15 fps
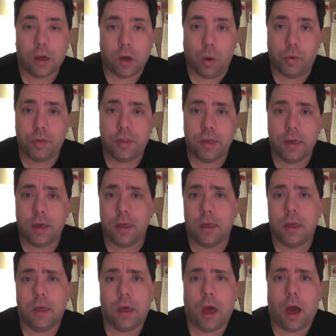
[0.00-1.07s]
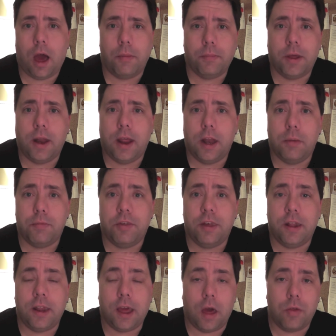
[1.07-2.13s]
Go see it. I'm going to end up
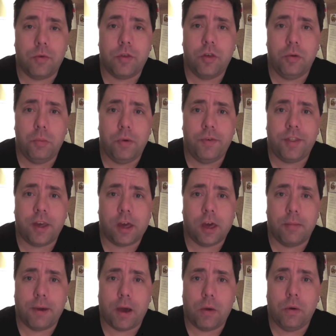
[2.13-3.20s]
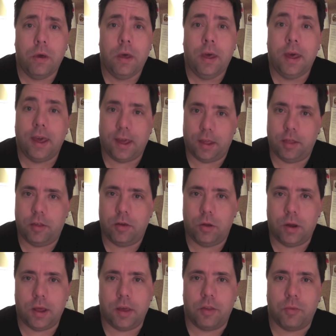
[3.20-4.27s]
seeing the other 2 movies that come out in
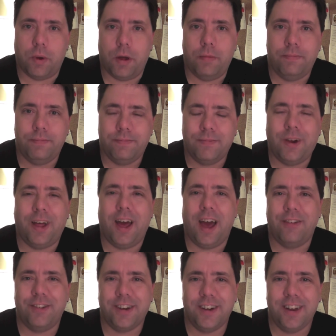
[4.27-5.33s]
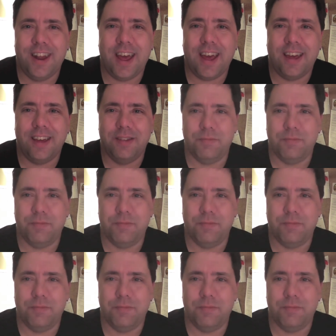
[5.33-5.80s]
2D as well. Well, have a good day.